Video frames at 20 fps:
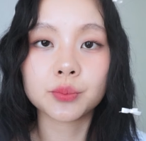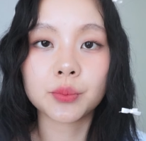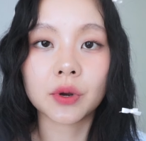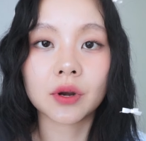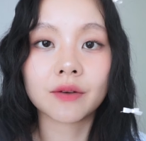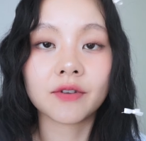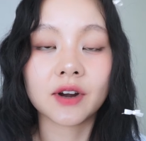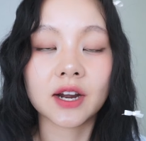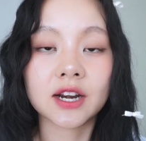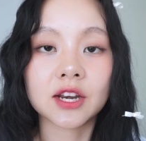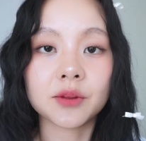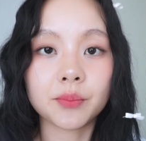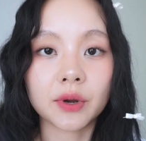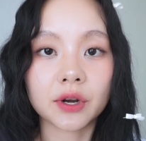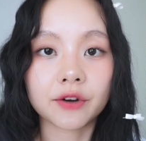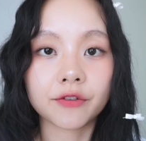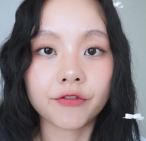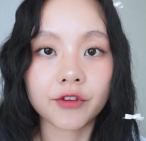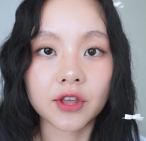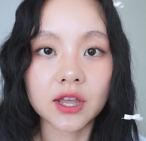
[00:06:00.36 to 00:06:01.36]
Bare Vine and
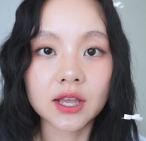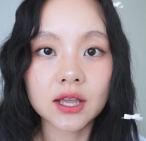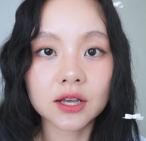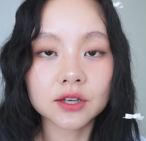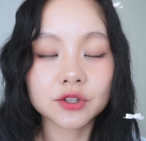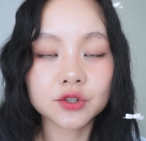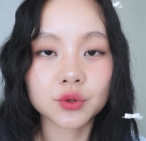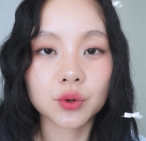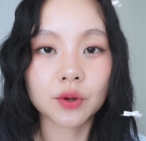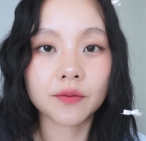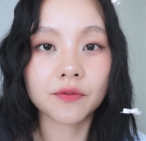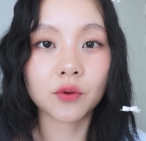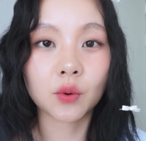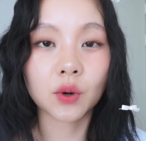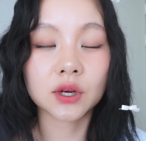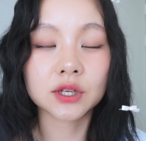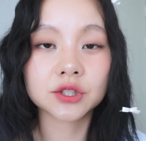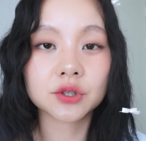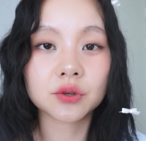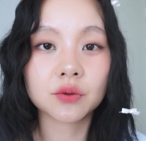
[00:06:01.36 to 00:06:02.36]
Bare Fig. So if
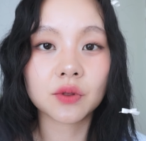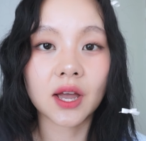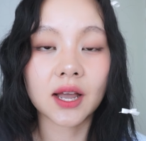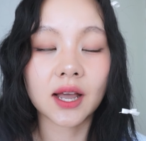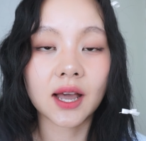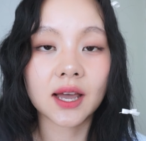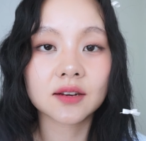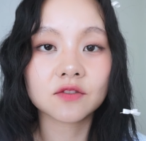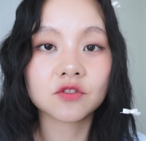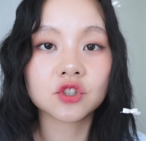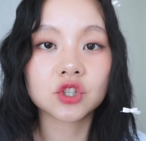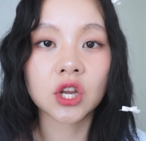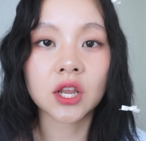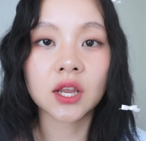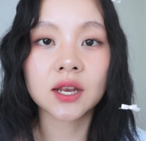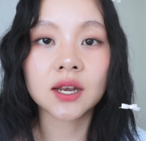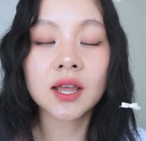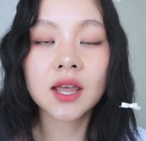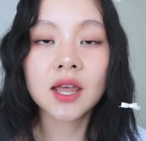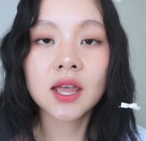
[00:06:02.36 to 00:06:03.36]
you're into that kind of
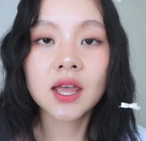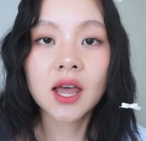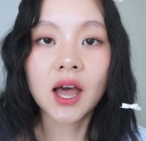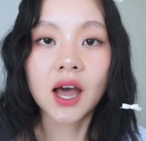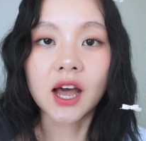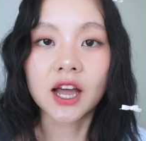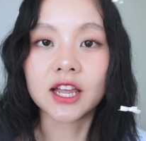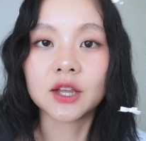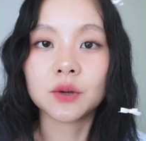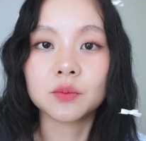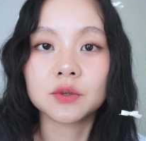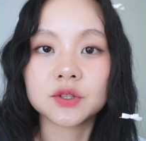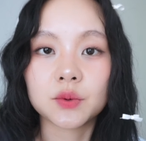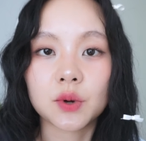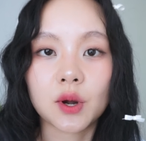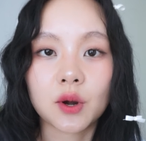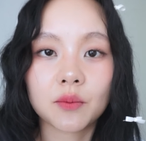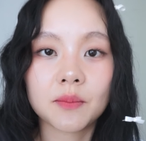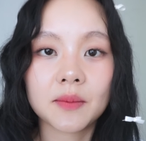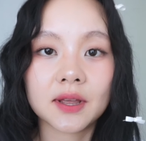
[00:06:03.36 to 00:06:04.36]
shade, I would
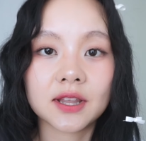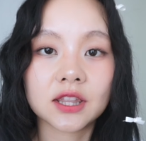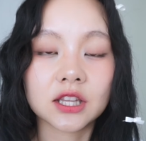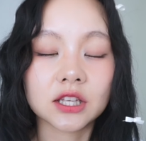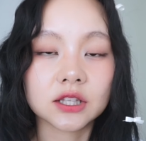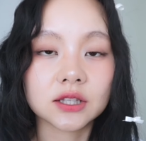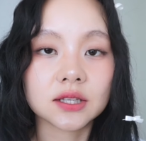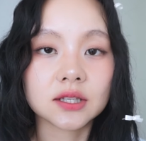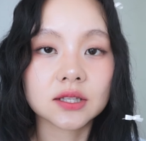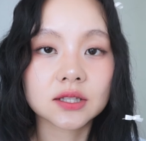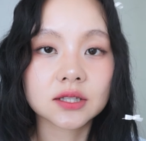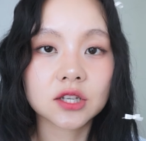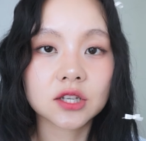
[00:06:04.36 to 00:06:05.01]
recommend this